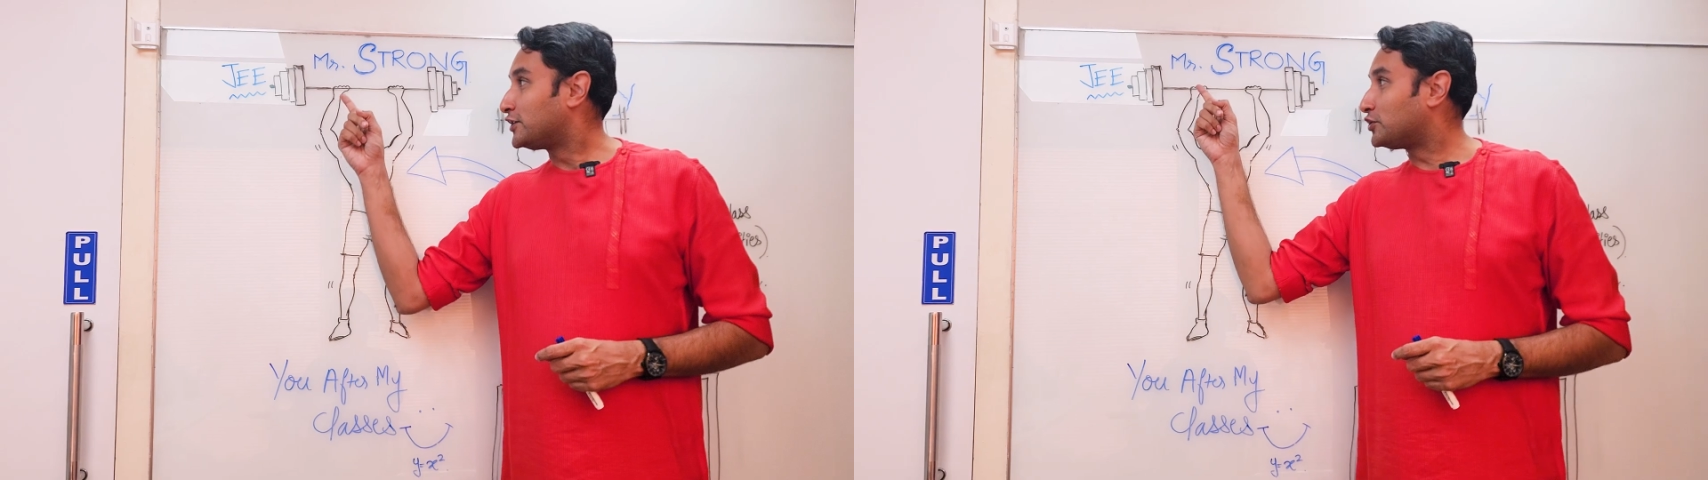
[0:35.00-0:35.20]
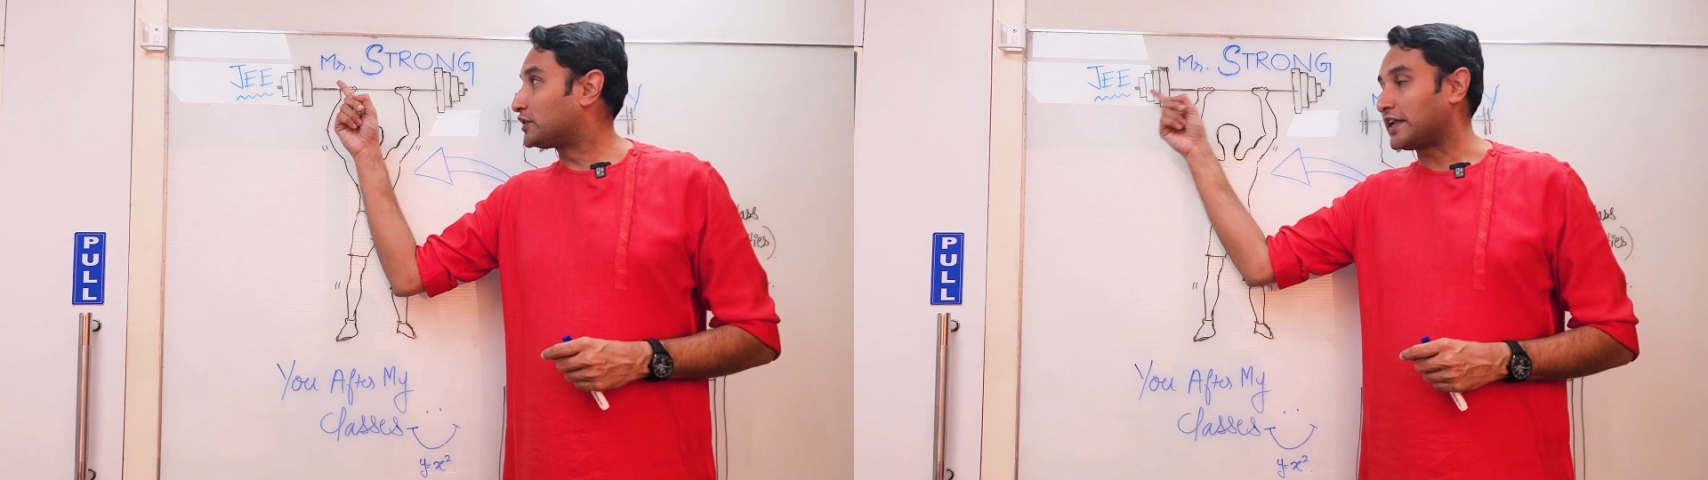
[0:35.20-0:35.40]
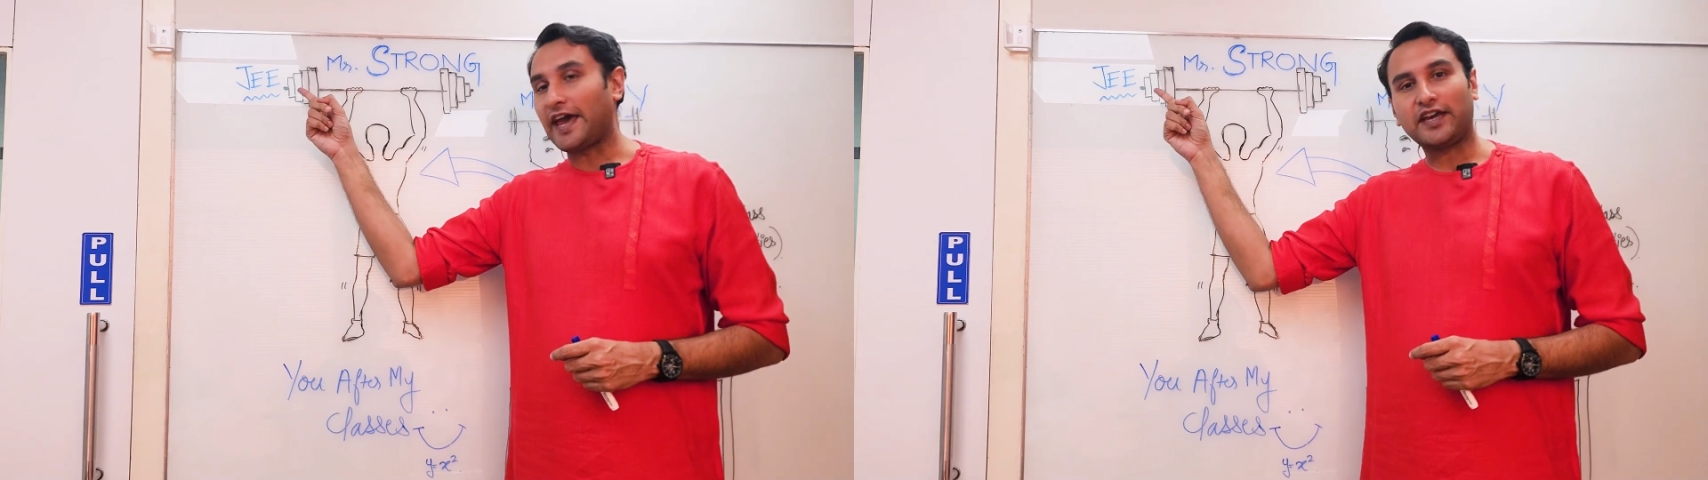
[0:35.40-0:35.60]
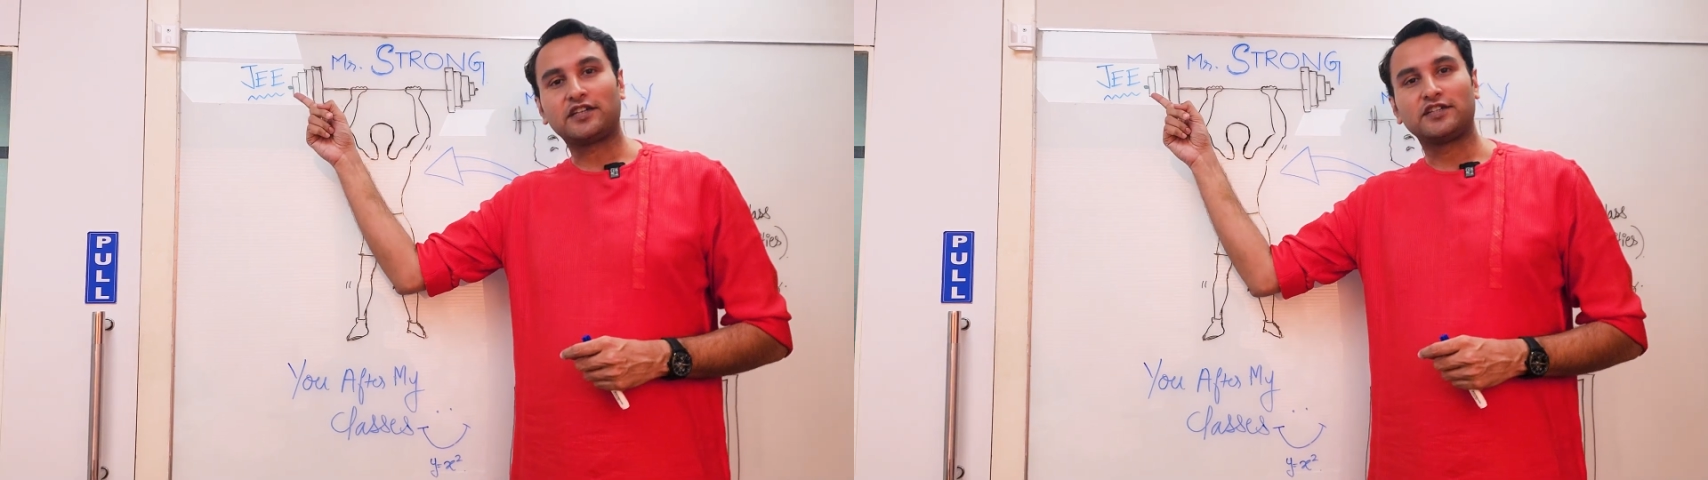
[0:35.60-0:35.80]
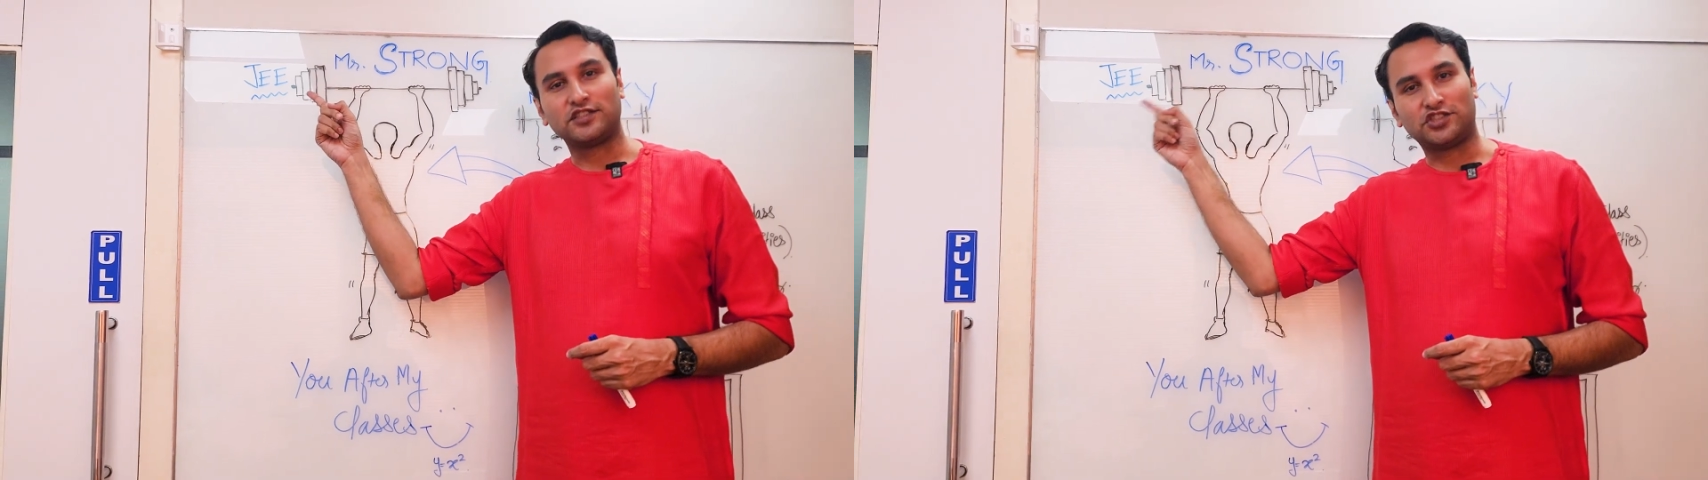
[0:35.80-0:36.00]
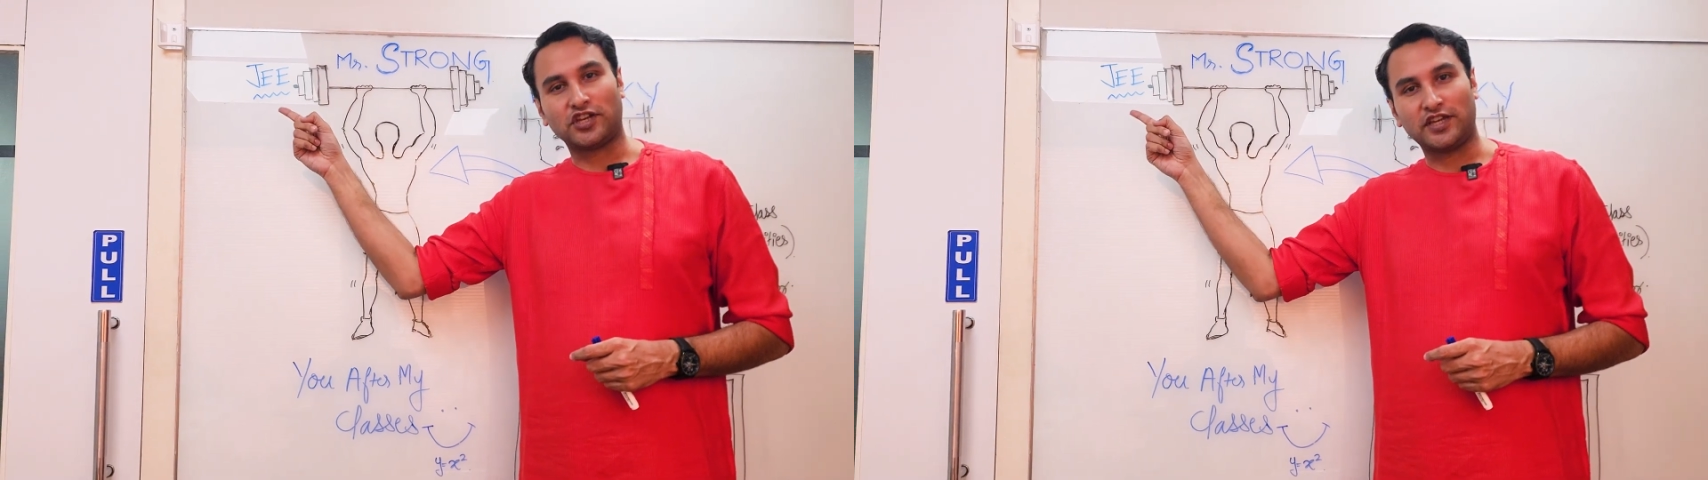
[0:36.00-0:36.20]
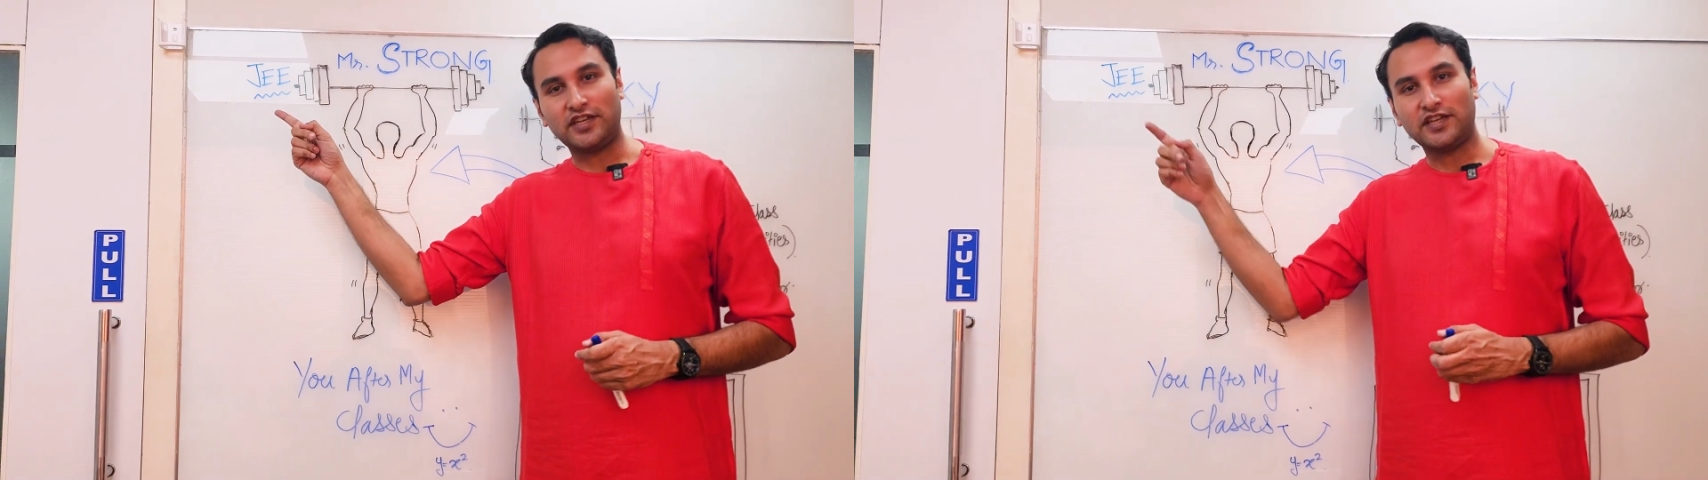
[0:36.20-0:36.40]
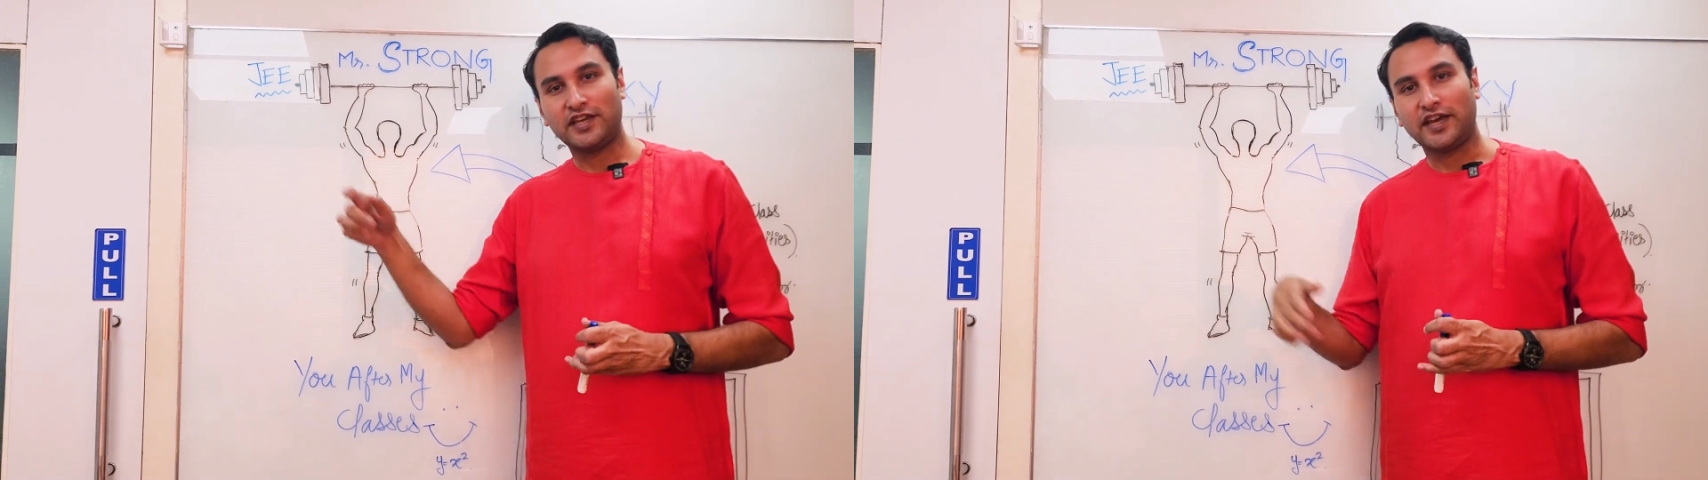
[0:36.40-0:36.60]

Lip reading: to crack JEE